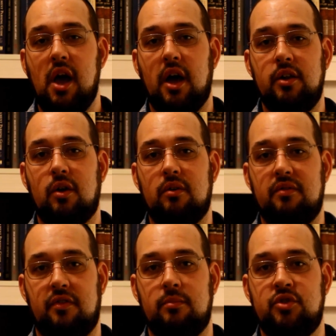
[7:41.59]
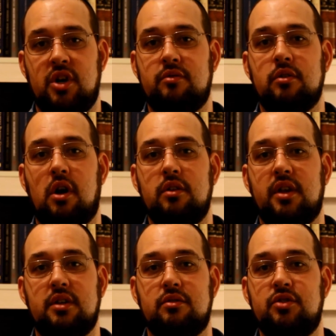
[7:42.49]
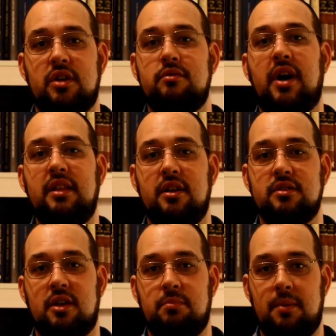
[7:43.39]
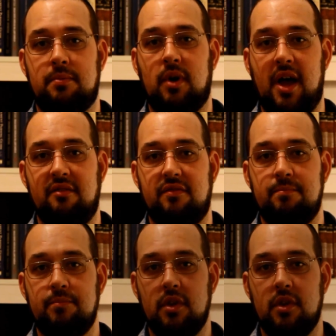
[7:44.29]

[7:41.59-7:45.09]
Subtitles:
and not from general context or general ideas that people have.